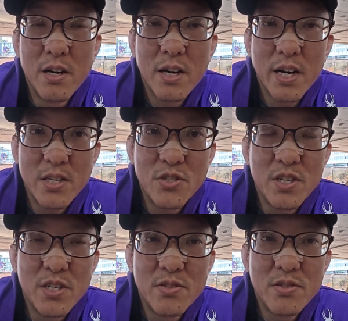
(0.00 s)

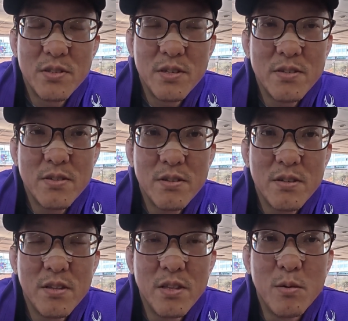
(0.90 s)
conscientiousness,
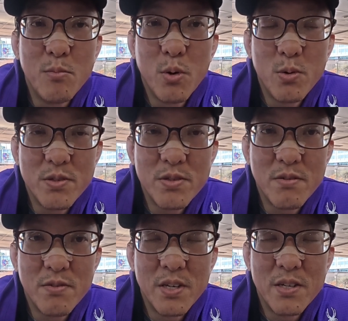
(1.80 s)
the importance
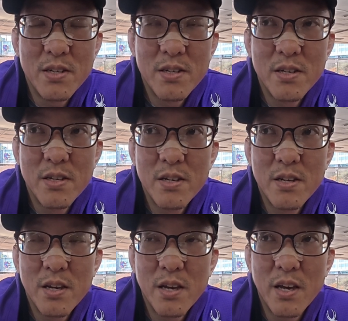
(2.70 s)
of it.
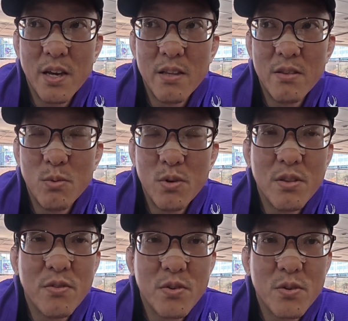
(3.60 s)
And one
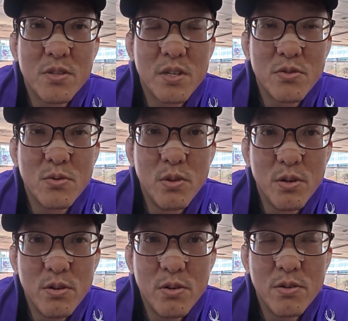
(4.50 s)
of the first things you
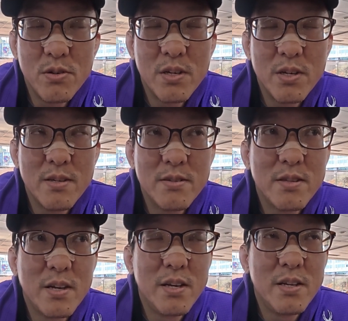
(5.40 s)
learn is
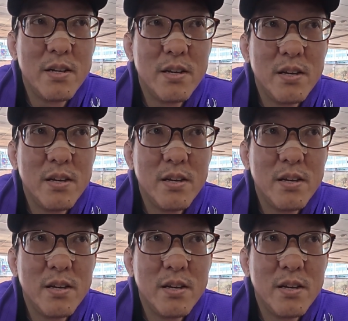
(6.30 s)
that